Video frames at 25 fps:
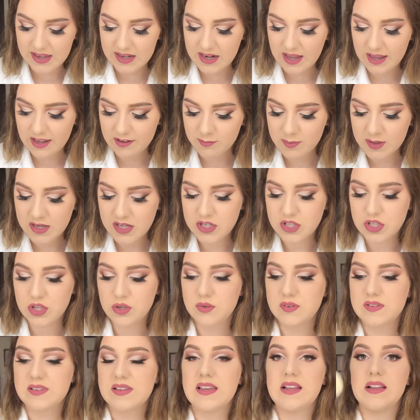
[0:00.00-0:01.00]
and I've been
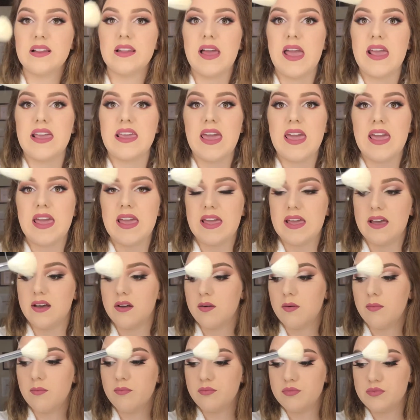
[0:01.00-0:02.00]
using like
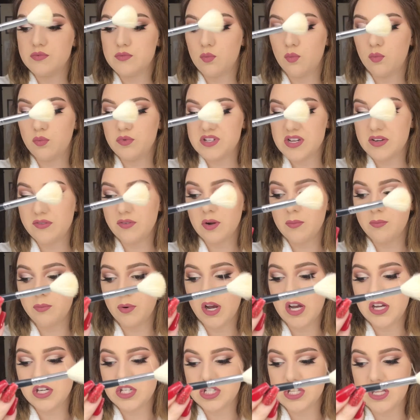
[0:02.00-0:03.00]
a different
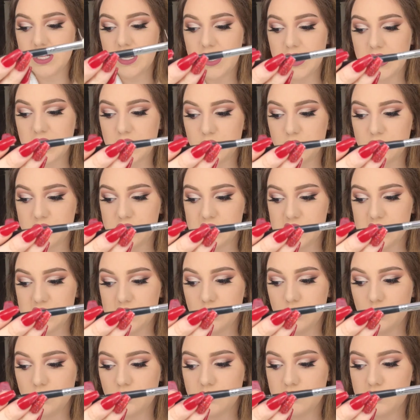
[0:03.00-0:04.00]
brush than I used to
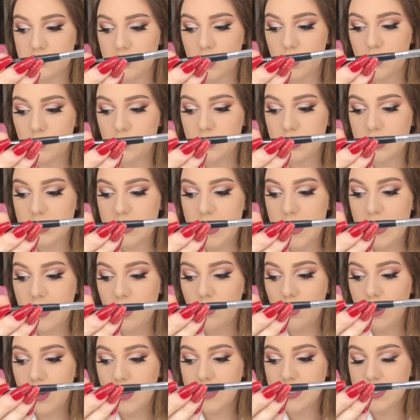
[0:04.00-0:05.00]
use. So
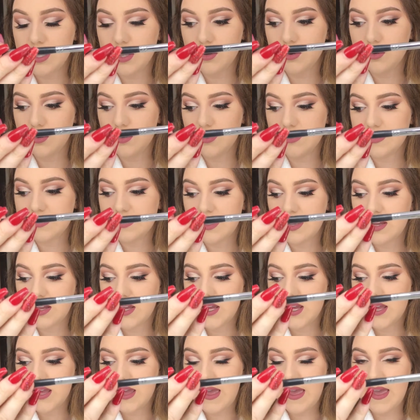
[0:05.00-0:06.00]
now I use
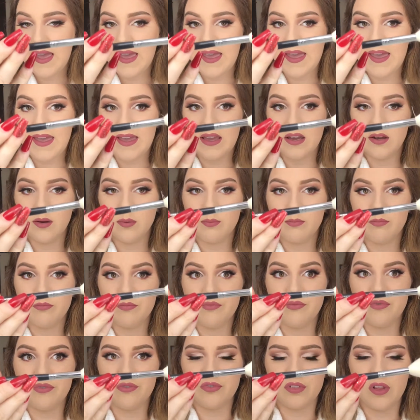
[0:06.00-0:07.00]
a
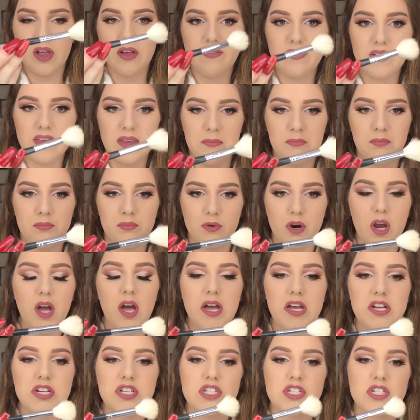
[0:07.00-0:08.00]
fluffy
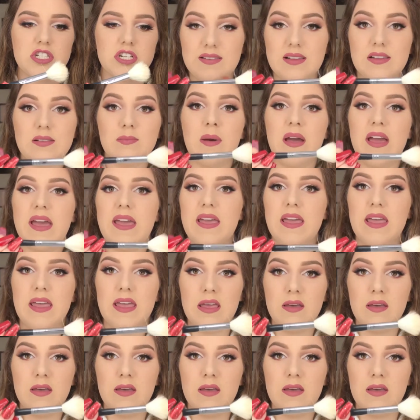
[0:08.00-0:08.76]
brush. This is my